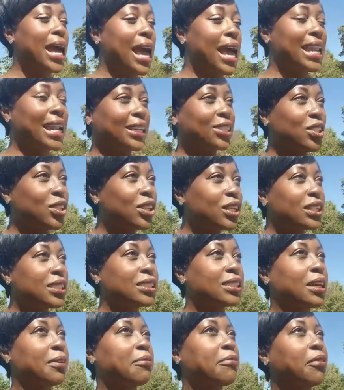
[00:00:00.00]
And I took it a
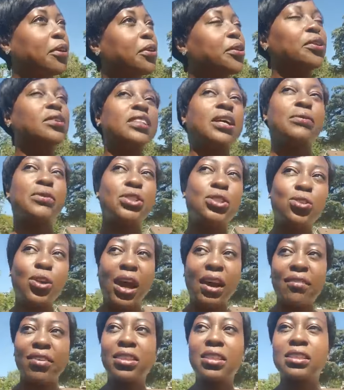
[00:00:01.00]
step further as I was
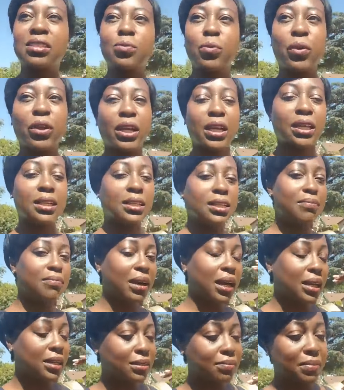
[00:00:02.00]
driving this morning and in
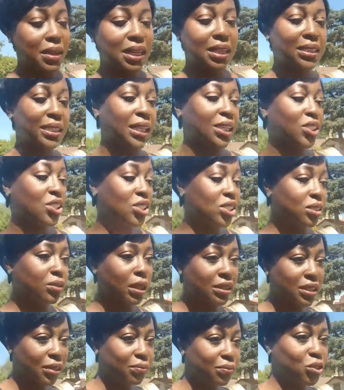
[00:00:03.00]
my meditation
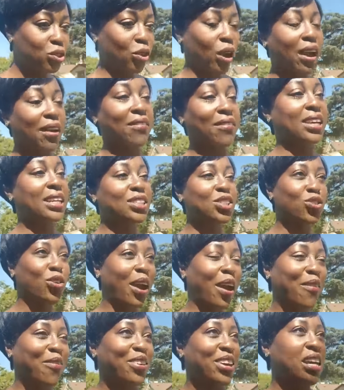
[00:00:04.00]
as I'm driving in
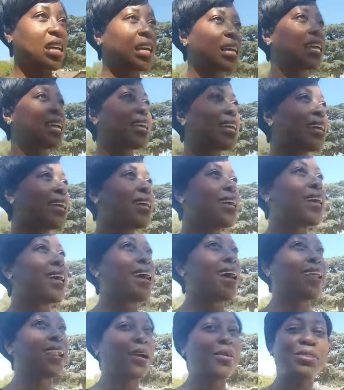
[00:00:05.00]
traffic.
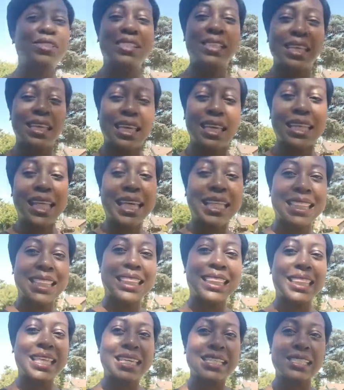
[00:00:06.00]
And I was thinking, like,
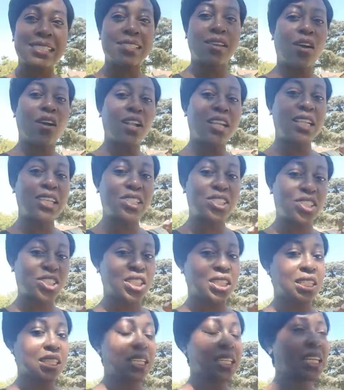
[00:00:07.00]
this
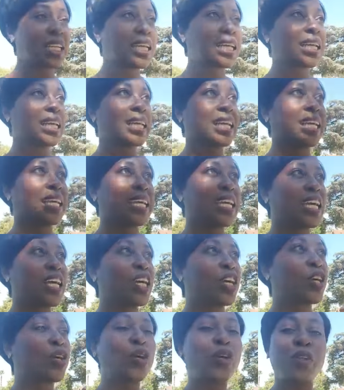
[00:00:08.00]
audition
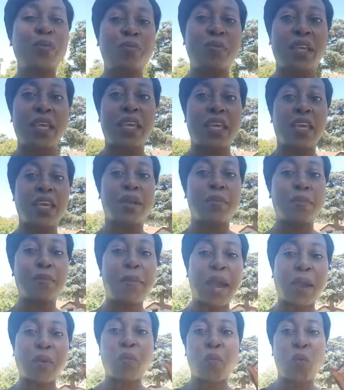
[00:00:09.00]
could be
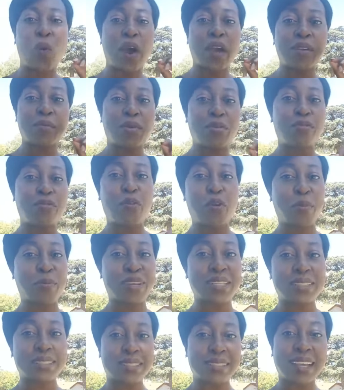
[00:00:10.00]
my one
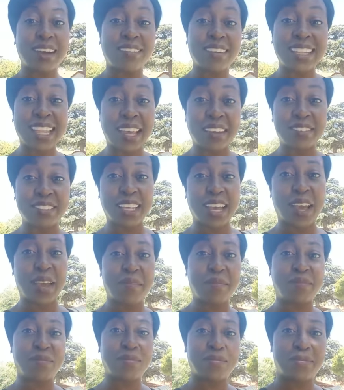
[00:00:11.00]
performance of a lifetime.